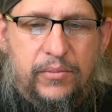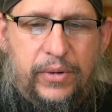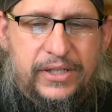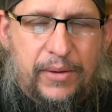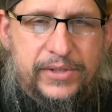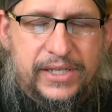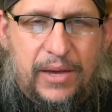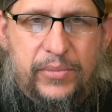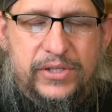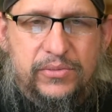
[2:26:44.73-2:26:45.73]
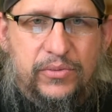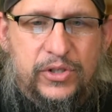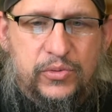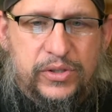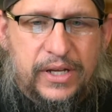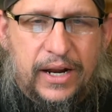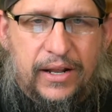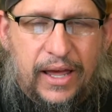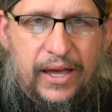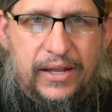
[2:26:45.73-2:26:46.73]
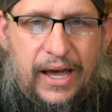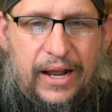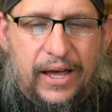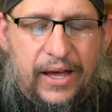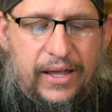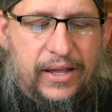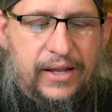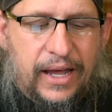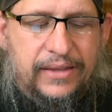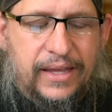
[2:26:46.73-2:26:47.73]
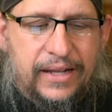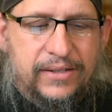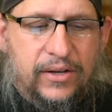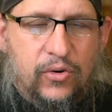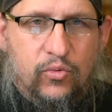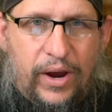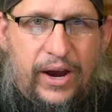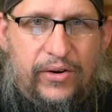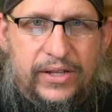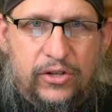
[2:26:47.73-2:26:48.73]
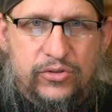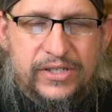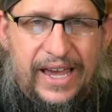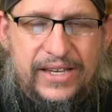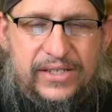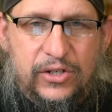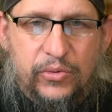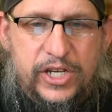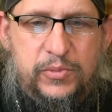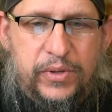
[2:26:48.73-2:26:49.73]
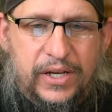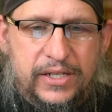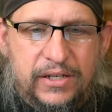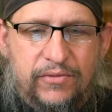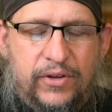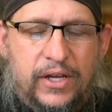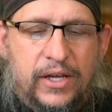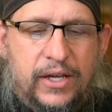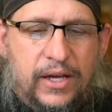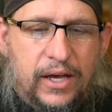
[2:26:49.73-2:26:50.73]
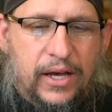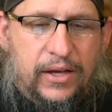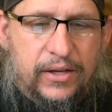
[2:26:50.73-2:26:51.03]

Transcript: by Thomas the Kempis, which was not not not that rare in those days in Greece because of uh,